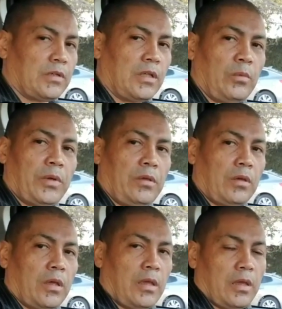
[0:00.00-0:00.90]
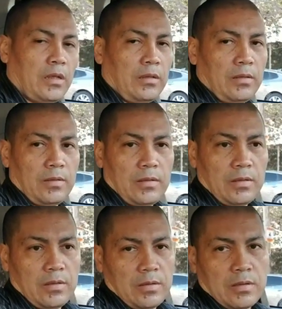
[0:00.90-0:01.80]
one you could get it
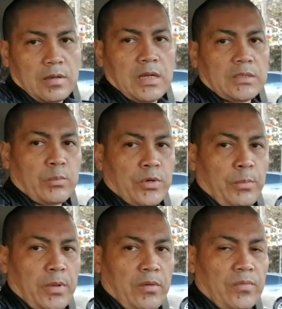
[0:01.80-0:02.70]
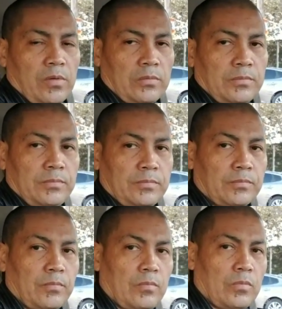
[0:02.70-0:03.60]
as a prepaid phone.
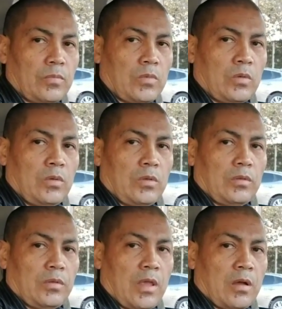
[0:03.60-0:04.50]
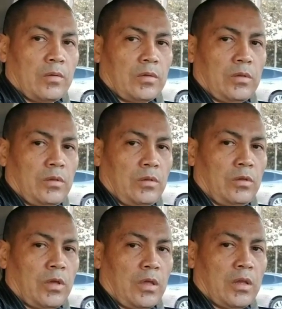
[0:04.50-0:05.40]
Now, you
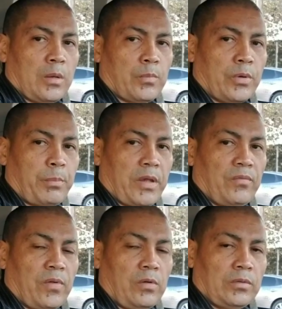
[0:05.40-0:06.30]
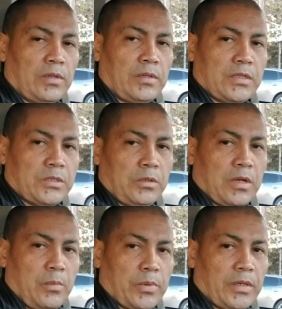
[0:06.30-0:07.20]
could get a prepaid phone in these two
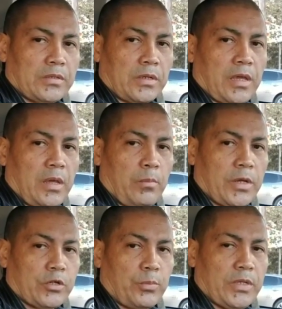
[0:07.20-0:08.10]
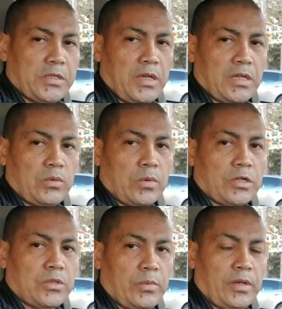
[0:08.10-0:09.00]
companies, okay? Metro PCS works
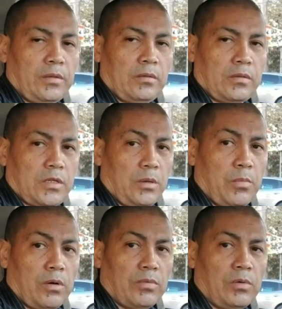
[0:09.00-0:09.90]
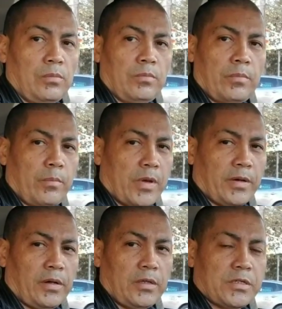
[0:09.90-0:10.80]
with T-Mobile, very
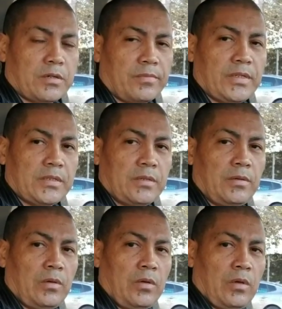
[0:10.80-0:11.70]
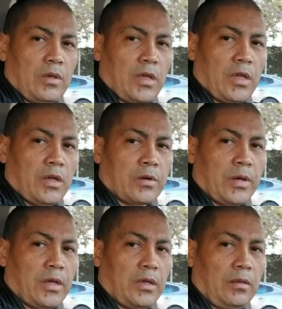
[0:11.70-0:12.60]
good service, and
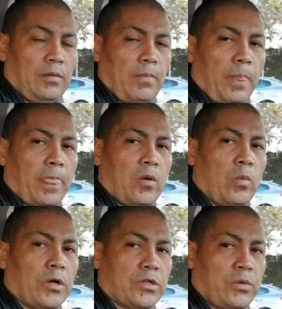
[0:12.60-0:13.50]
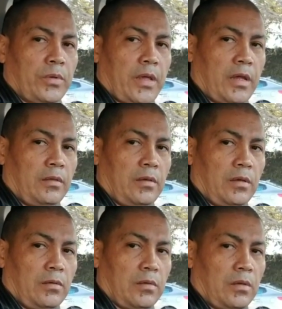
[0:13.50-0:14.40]
Cricket works with AT&T.